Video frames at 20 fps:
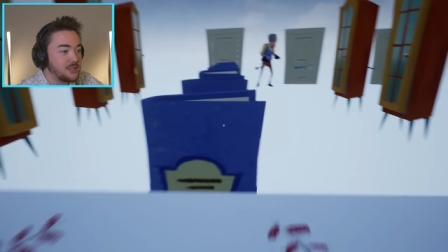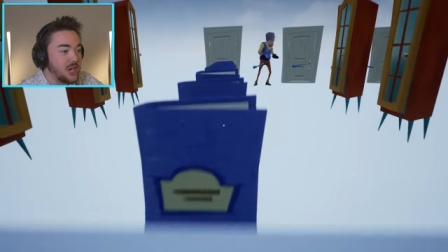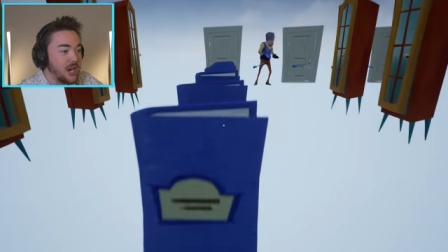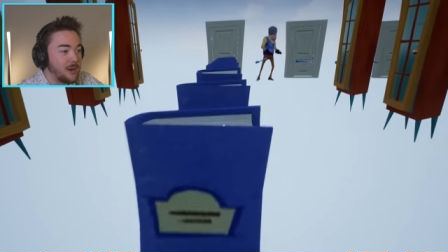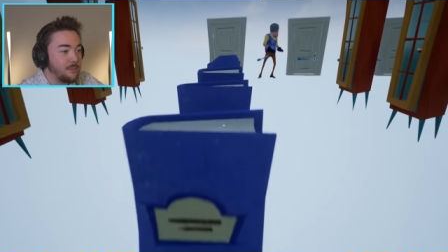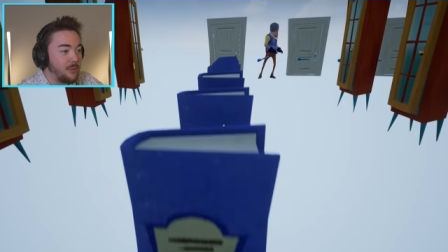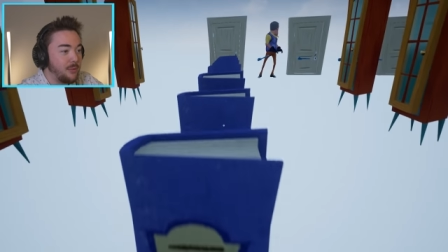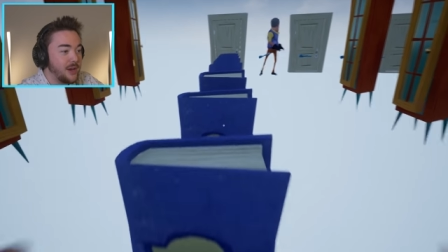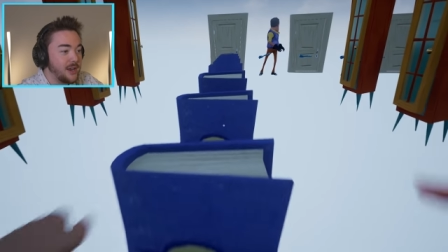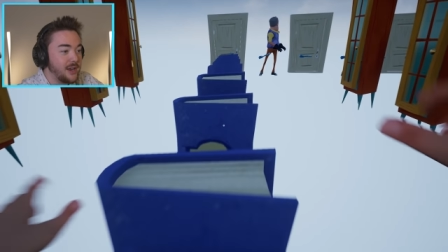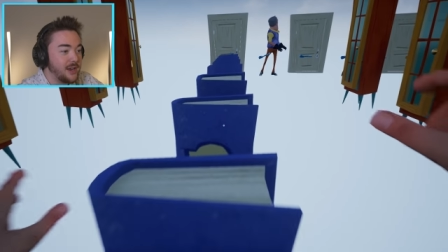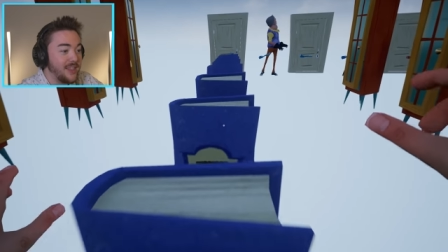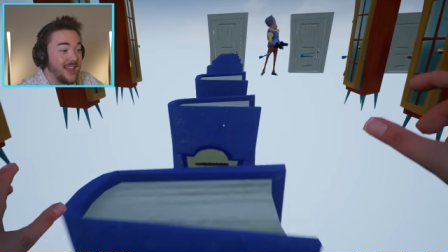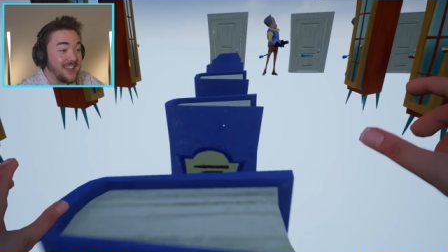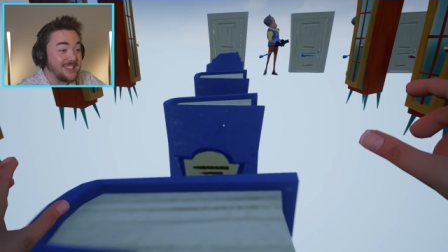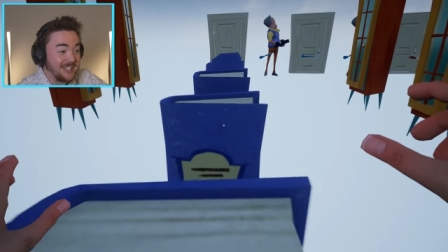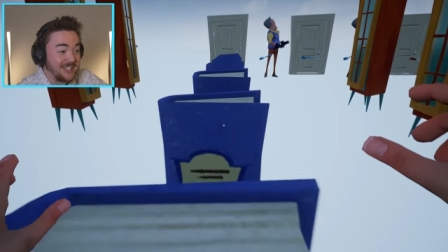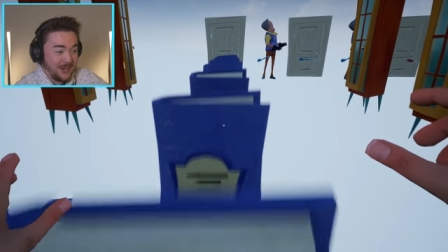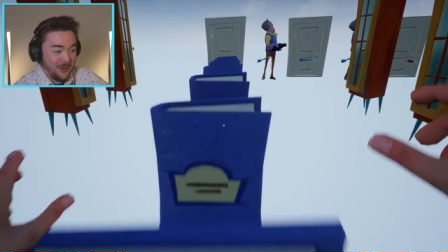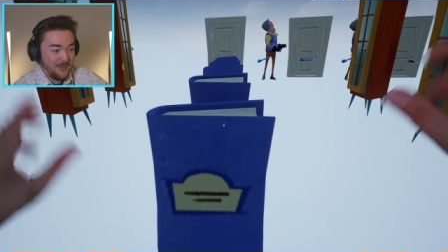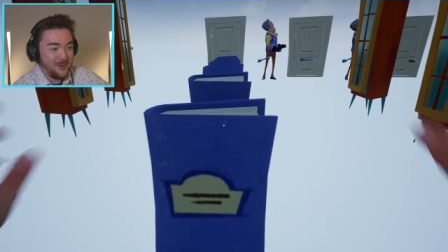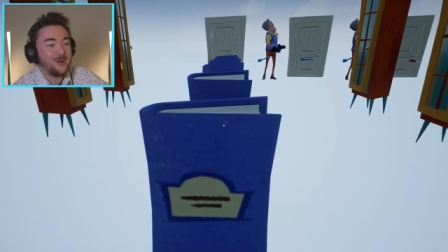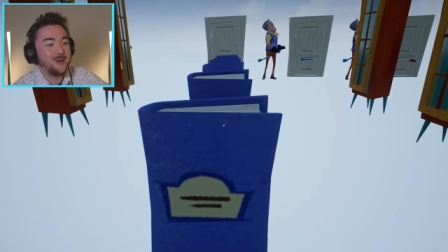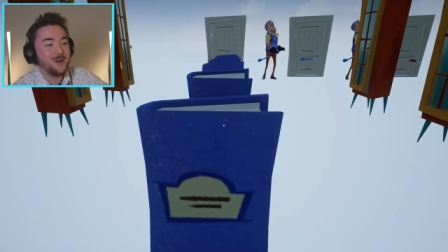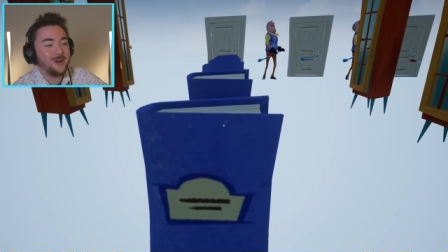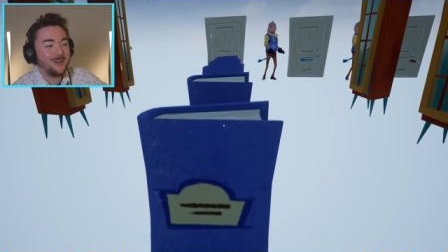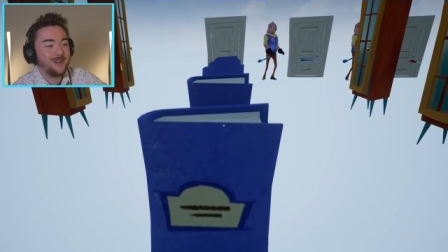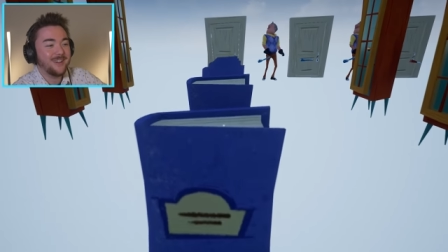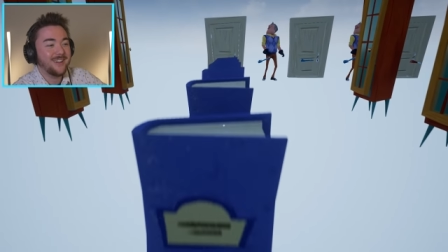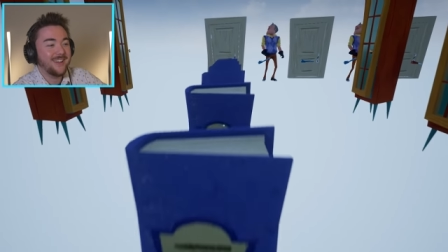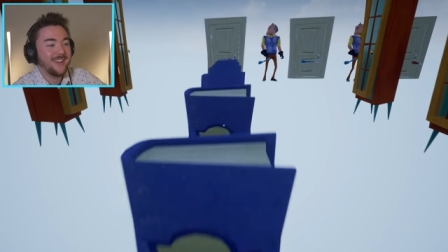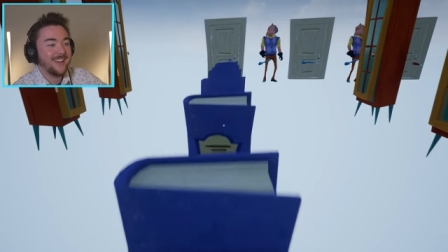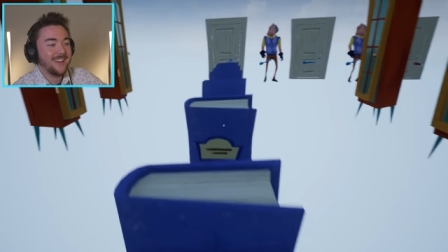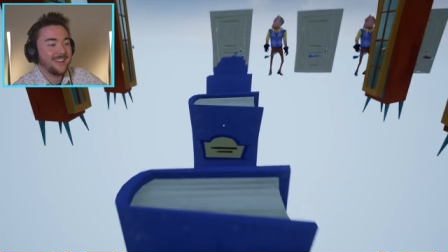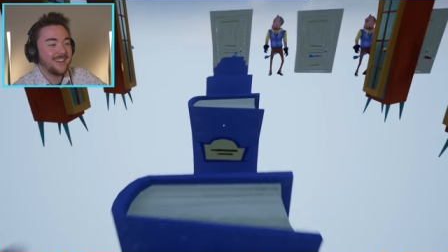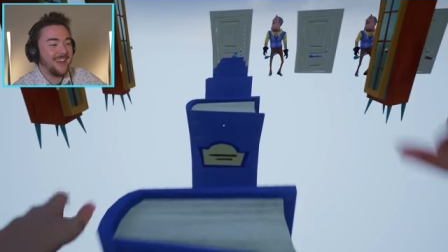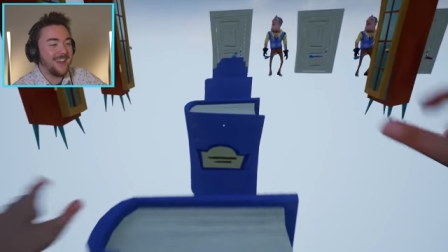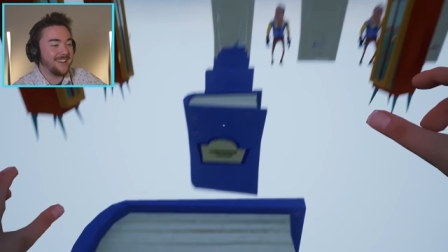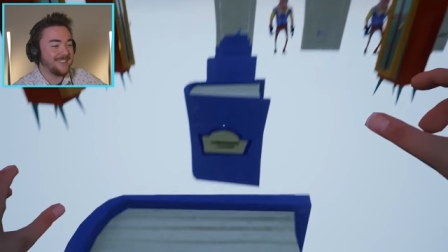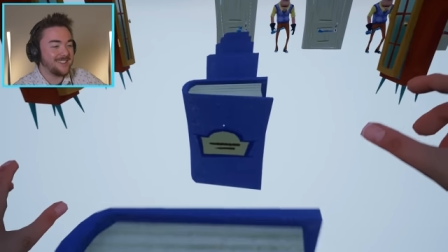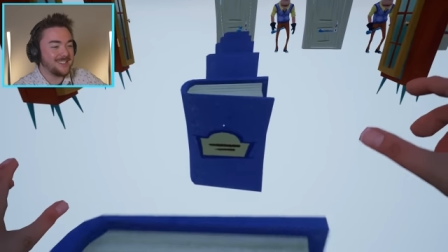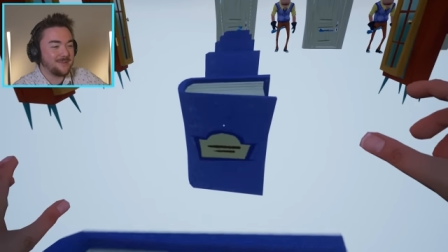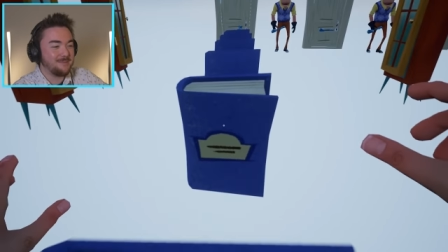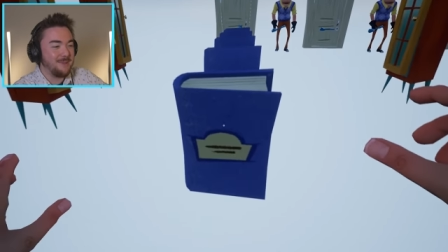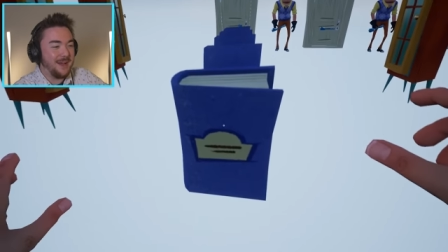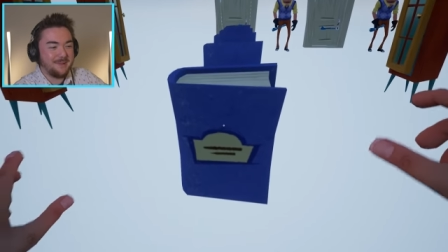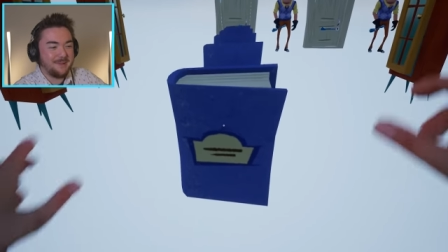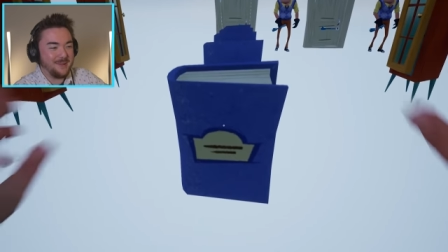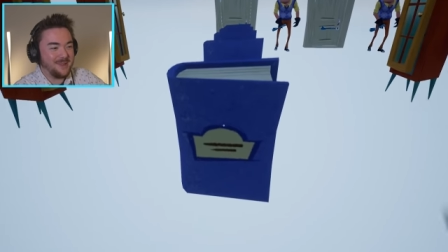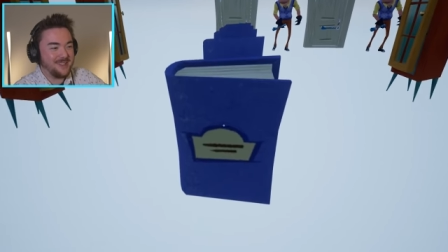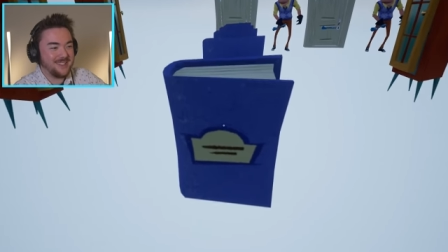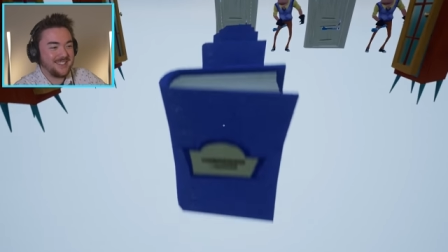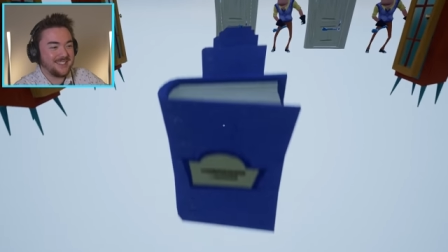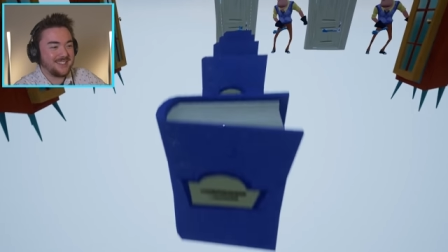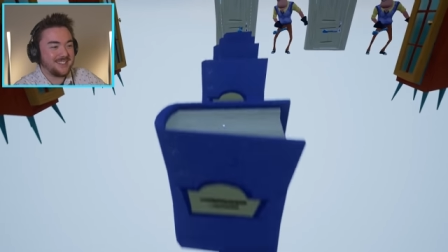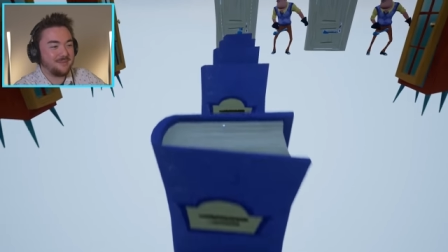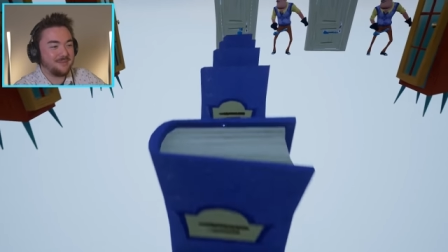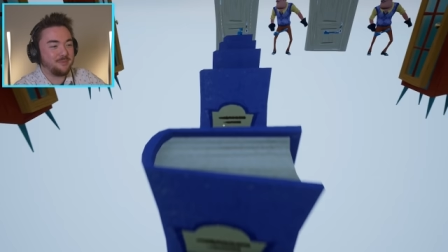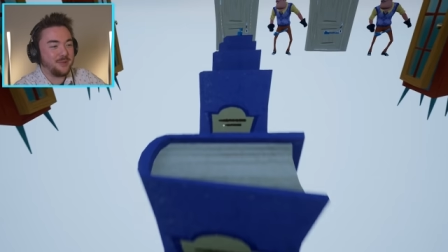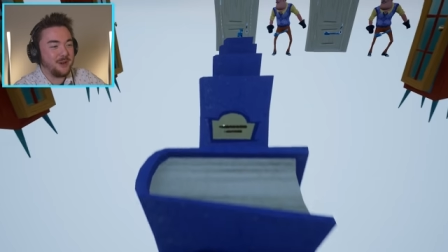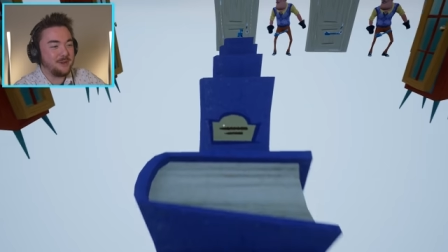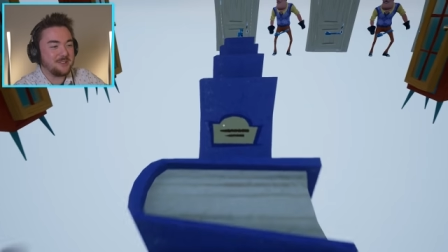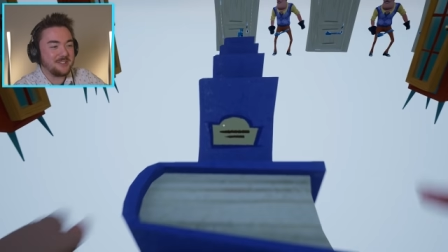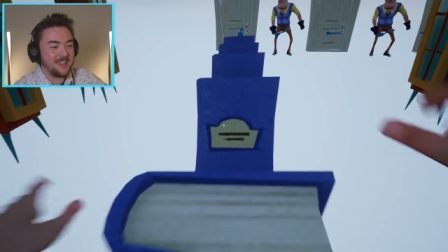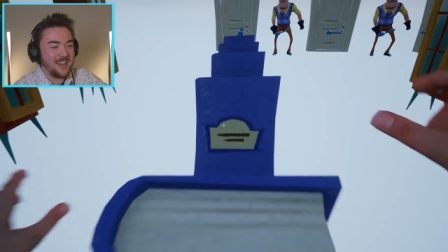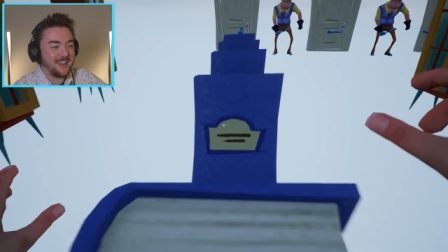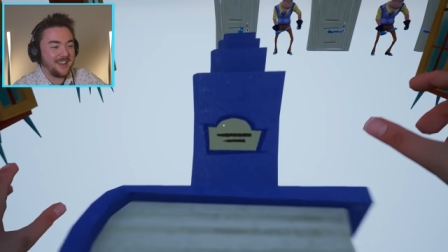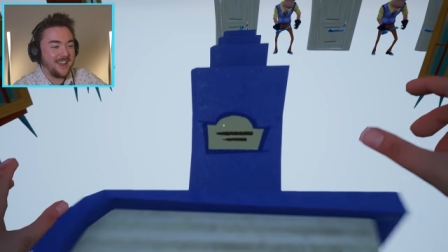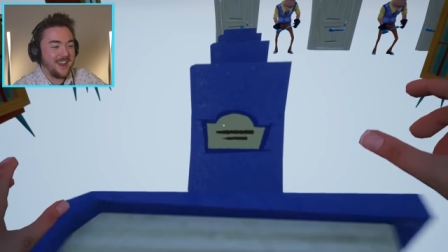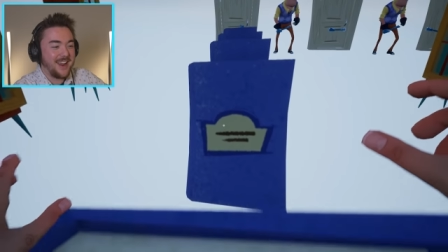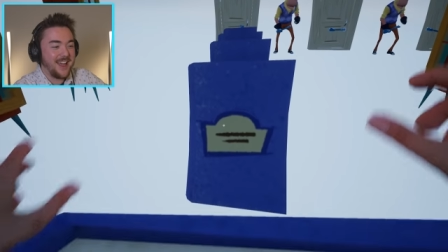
checkpoint here. That's cool. Yeah, this mod by DSF Pro is like,